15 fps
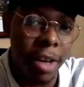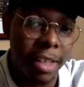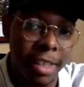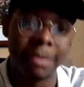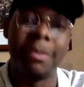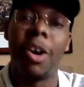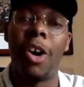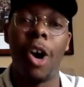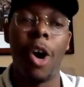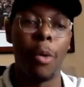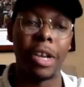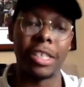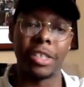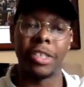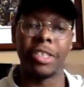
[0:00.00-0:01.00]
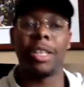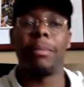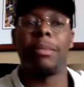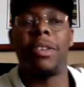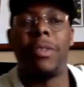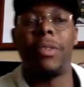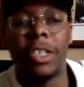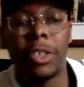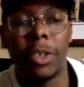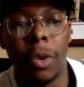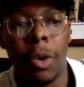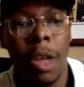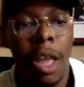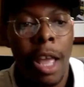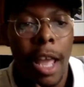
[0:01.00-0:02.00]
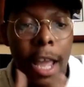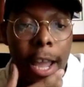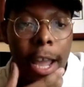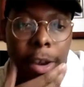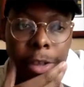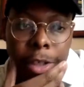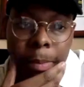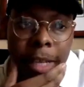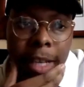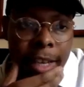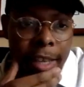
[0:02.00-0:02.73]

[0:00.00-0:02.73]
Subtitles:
one is always do something original. And speaking